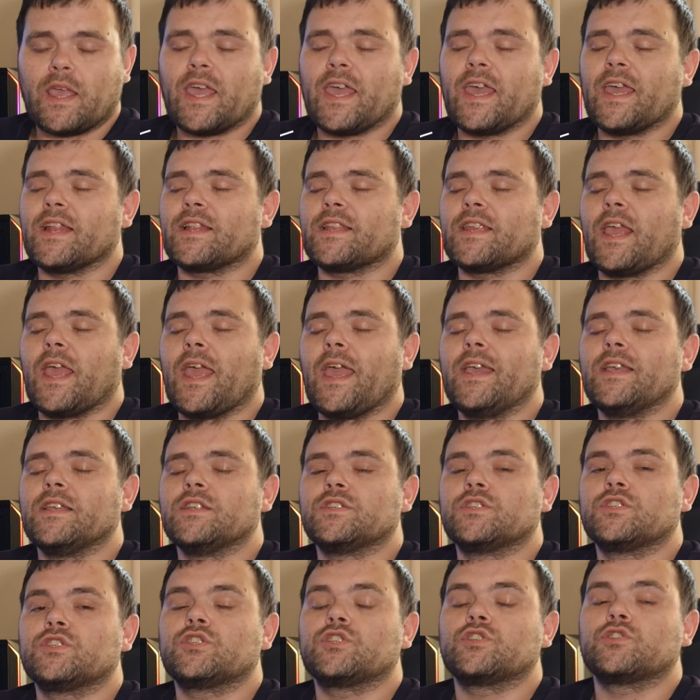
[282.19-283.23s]
It
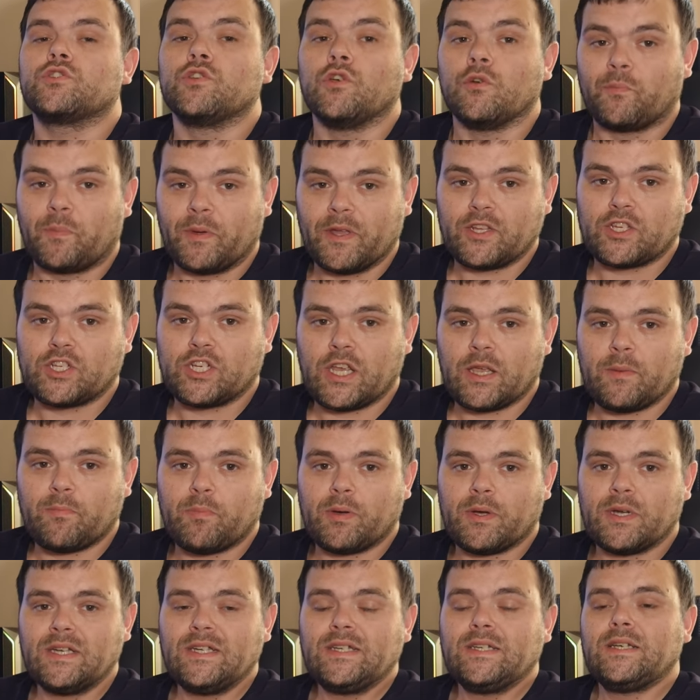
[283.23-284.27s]
is stupid cheap.